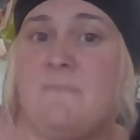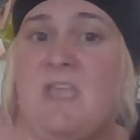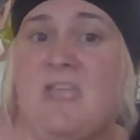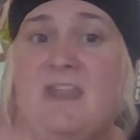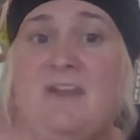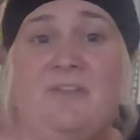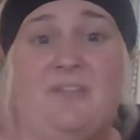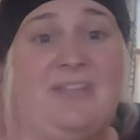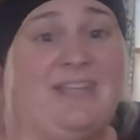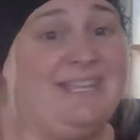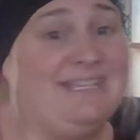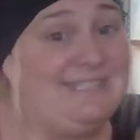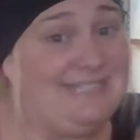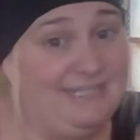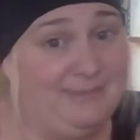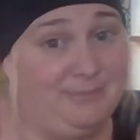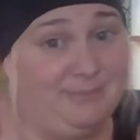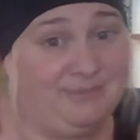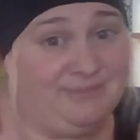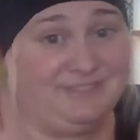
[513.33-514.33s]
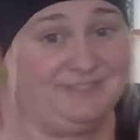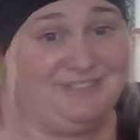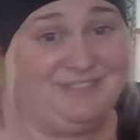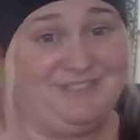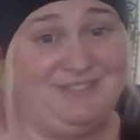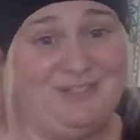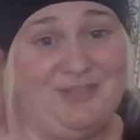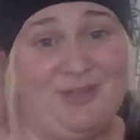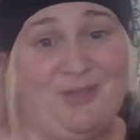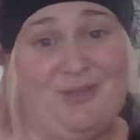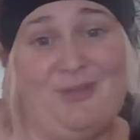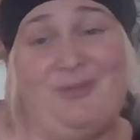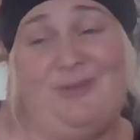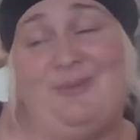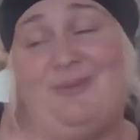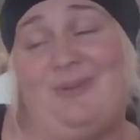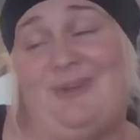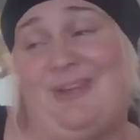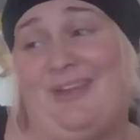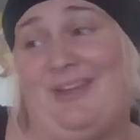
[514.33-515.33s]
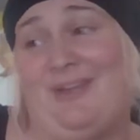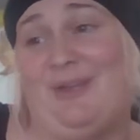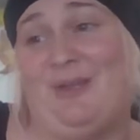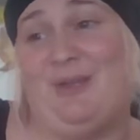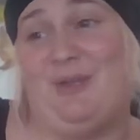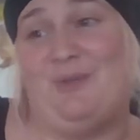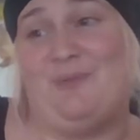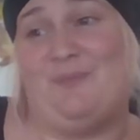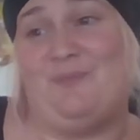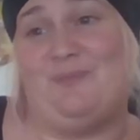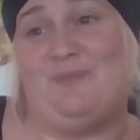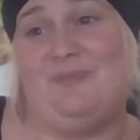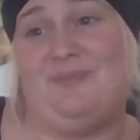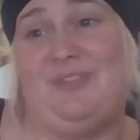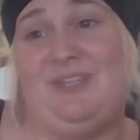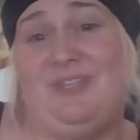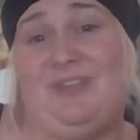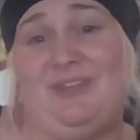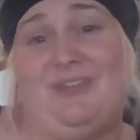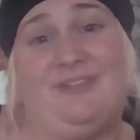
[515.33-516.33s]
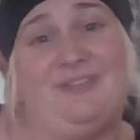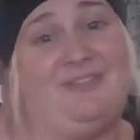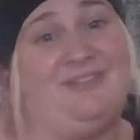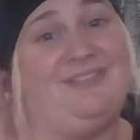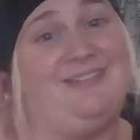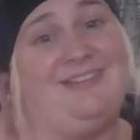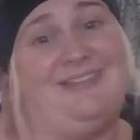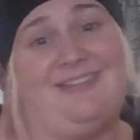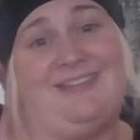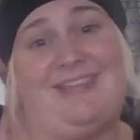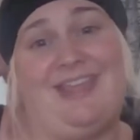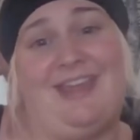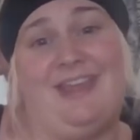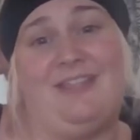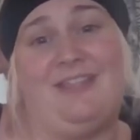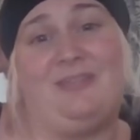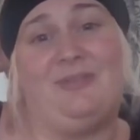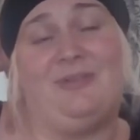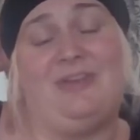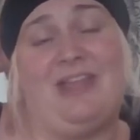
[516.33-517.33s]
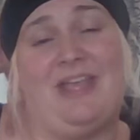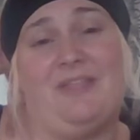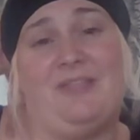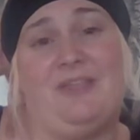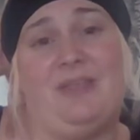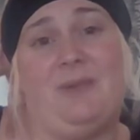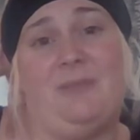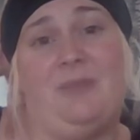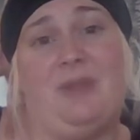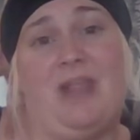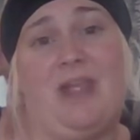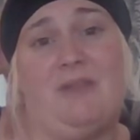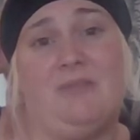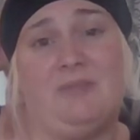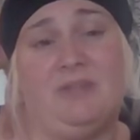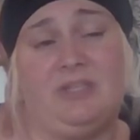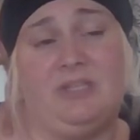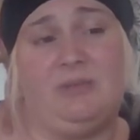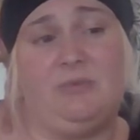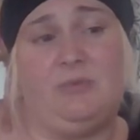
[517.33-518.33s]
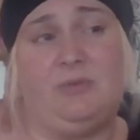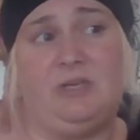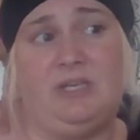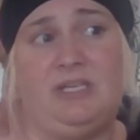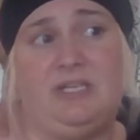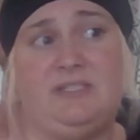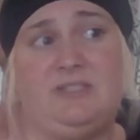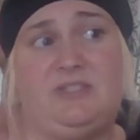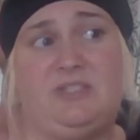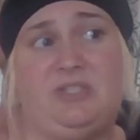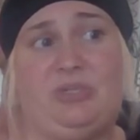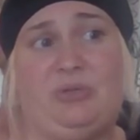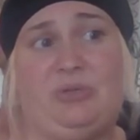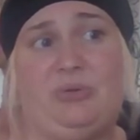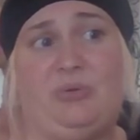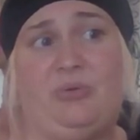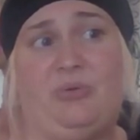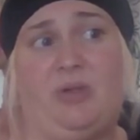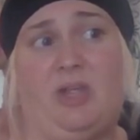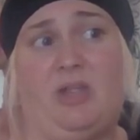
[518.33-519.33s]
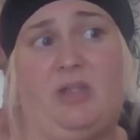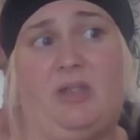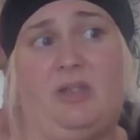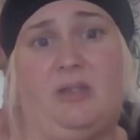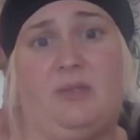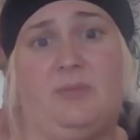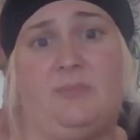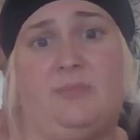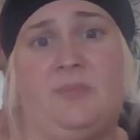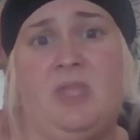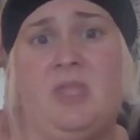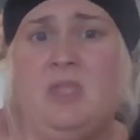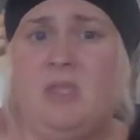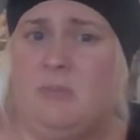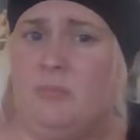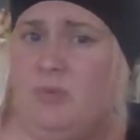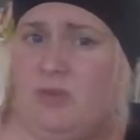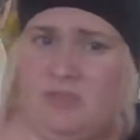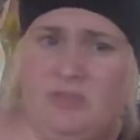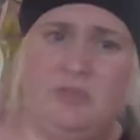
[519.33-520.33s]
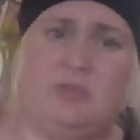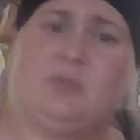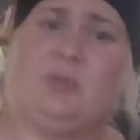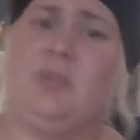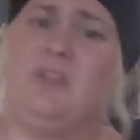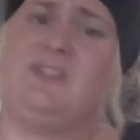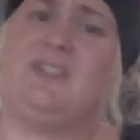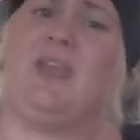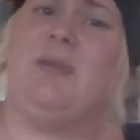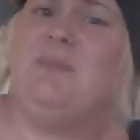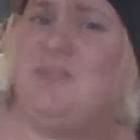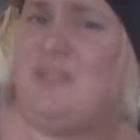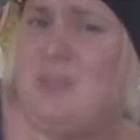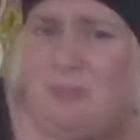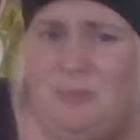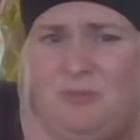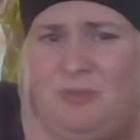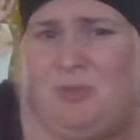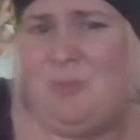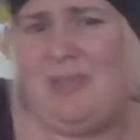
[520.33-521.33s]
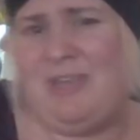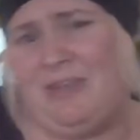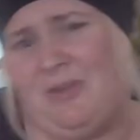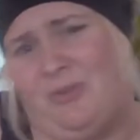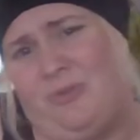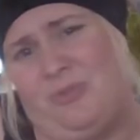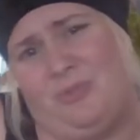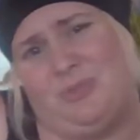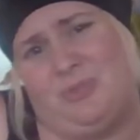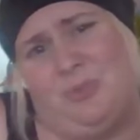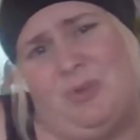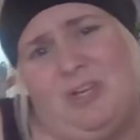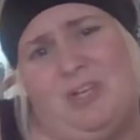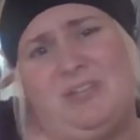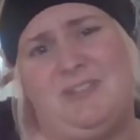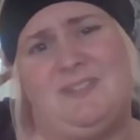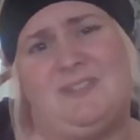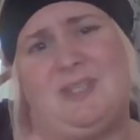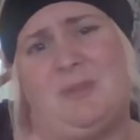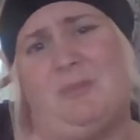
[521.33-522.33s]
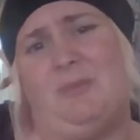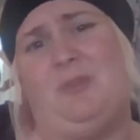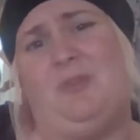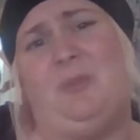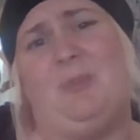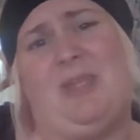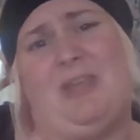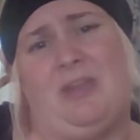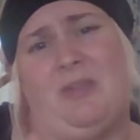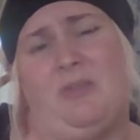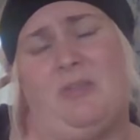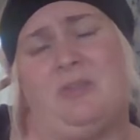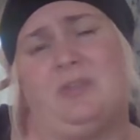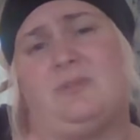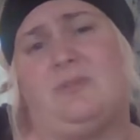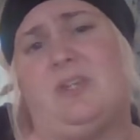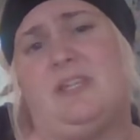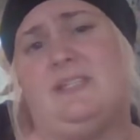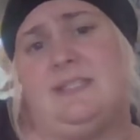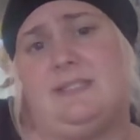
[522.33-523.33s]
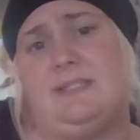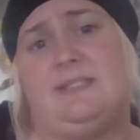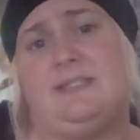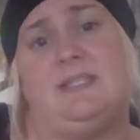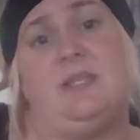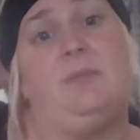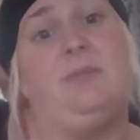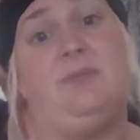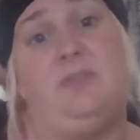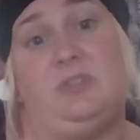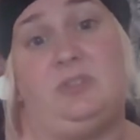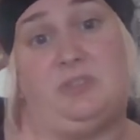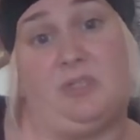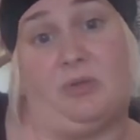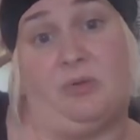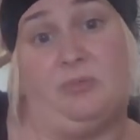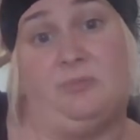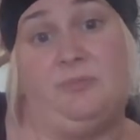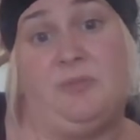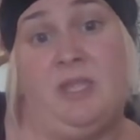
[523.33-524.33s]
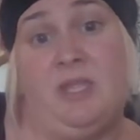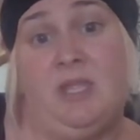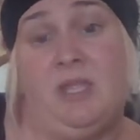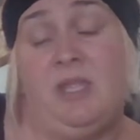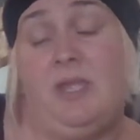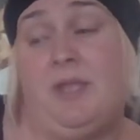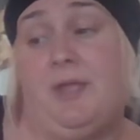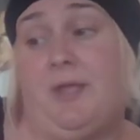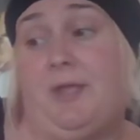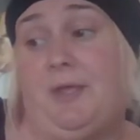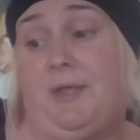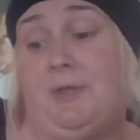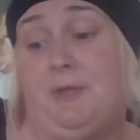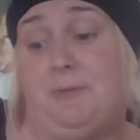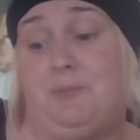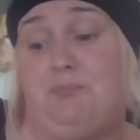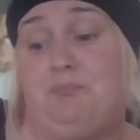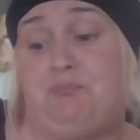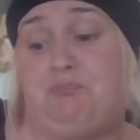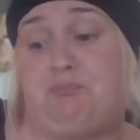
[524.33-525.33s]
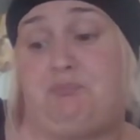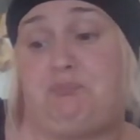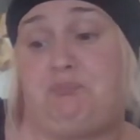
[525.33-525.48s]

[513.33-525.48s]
I know that got deep. No, um, you know, kind of threw it out there, but I really wanted to um, bring those words up. Some of you may know those words, some of you may know those phrases, some of you don't. Um,